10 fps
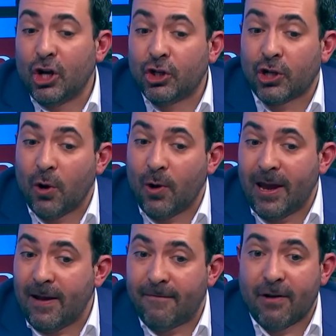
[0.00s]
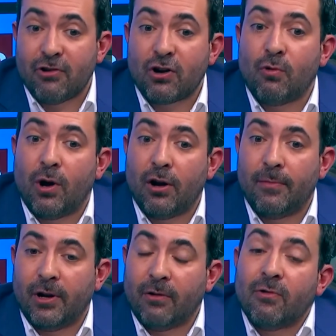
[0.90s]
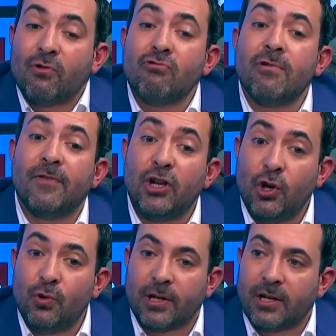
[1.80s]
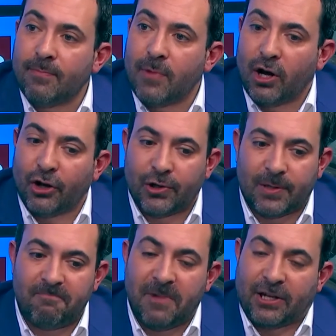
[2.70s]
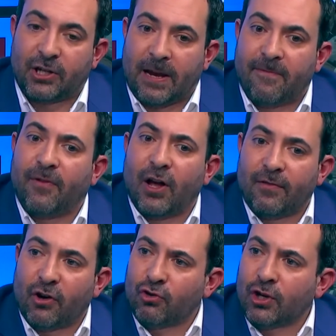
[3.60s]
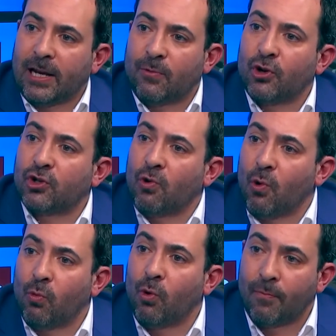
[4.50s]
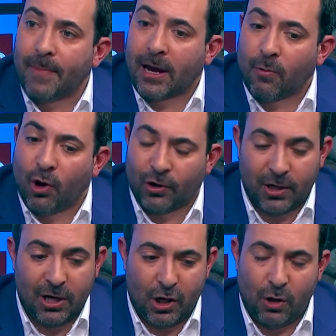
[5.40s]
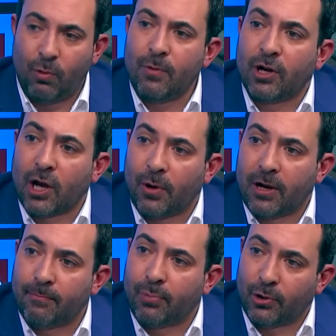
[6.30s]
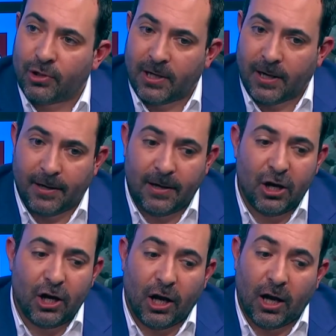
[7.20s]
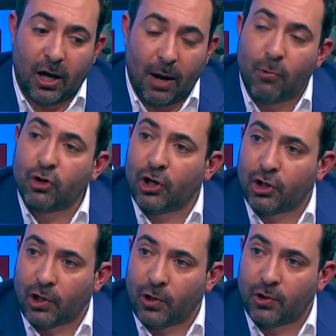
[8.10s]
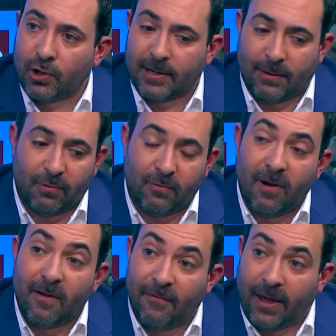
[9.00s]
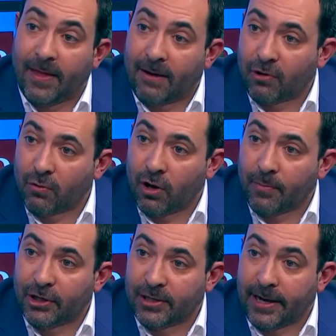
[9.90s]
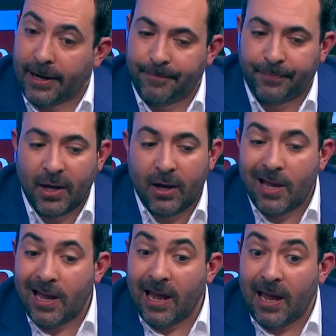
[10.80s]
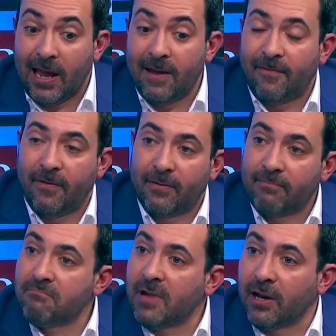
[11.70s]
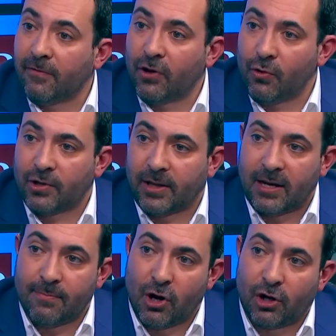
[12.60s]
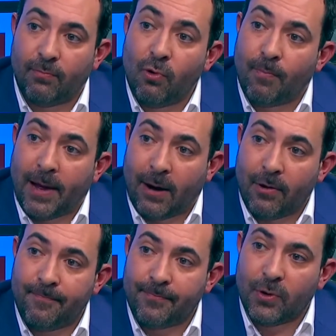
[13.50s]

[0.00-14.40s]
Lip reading: So if a requirement or if a user demands, let's say 500 kilowatts or 1 megawatt, we would go in and put a modular solution that will fit that requirement today. If in the future they demand more power,